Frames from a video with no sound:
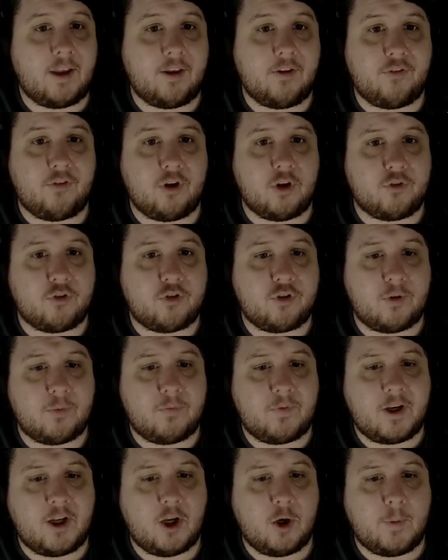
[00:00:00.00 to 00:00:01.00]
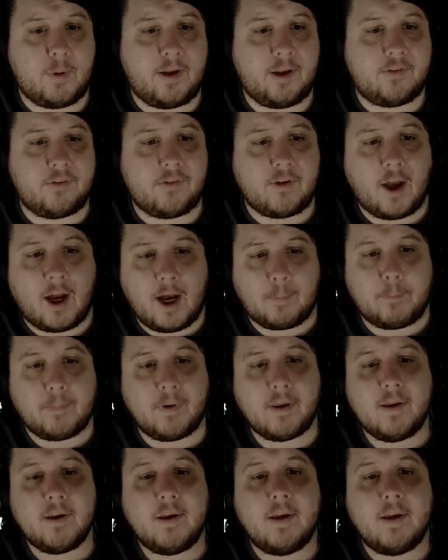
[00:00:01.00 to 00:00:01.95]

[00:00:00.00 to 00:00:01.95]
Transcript: His YouTube video is up.